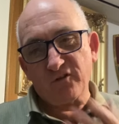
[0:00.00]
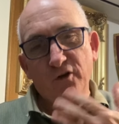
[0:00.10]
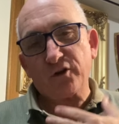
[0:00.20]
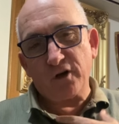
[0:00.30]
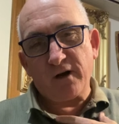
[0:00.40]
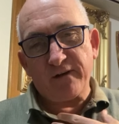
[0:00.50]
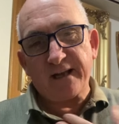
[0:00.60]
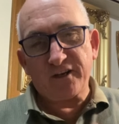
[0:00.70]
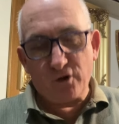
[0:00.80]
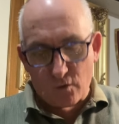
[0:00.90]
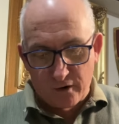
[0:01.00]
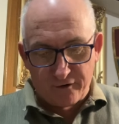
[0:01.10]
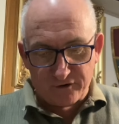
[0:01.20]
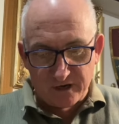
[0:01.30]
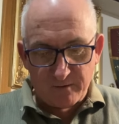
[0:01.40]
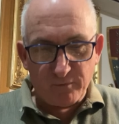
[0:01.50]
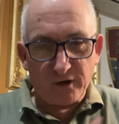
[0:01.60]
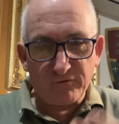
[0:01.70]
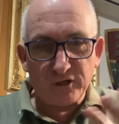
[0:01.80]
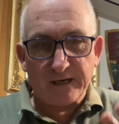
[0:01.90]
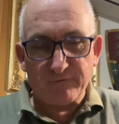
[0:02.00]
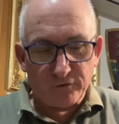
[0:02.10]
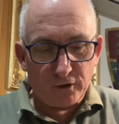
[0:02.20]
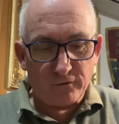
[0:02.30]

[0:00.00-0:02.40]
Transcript: Not that I've had to quarantine, but I've done it